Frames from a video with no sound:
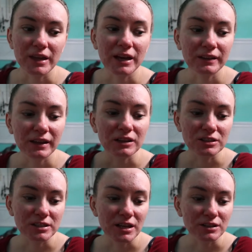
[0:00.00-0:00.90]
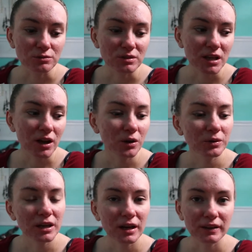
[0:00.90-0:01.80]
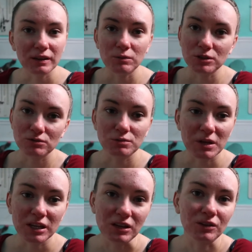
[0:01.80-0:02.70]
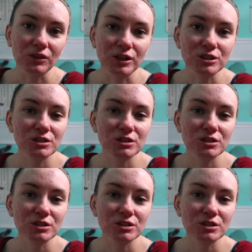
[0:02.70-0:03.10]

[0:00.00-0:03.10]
then later today she was like, oh yeah, like while she was making her lunch,